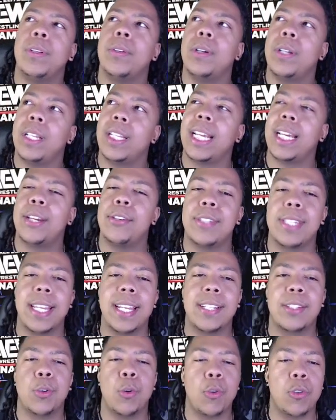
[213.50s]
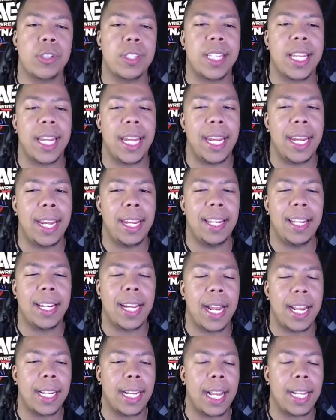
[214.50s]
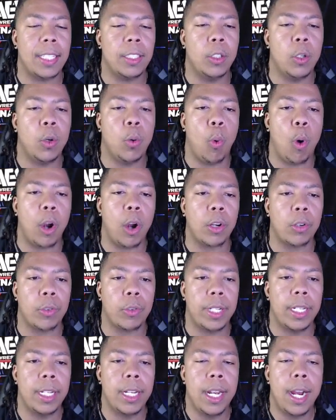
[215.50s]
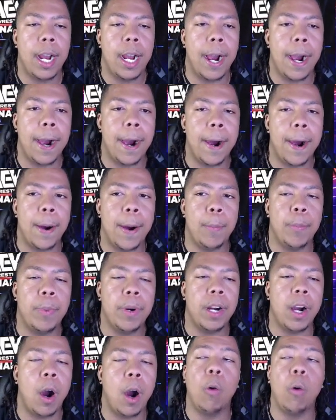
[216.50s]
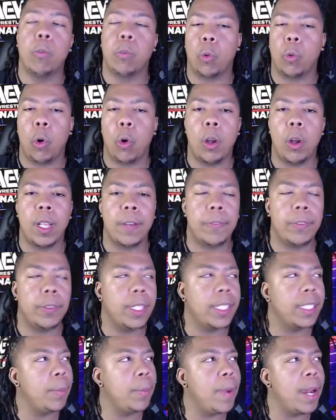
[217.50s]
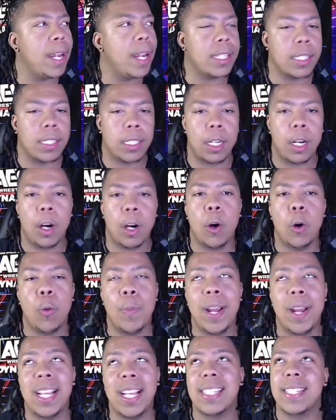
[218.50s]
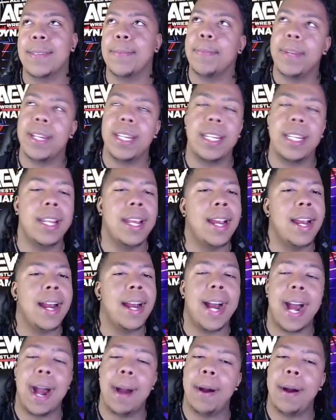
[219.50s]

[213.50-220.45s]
like you said, towards the end, it kind of got a little watery. Um, but overall, I feel like the match as a whole, man, to me, I,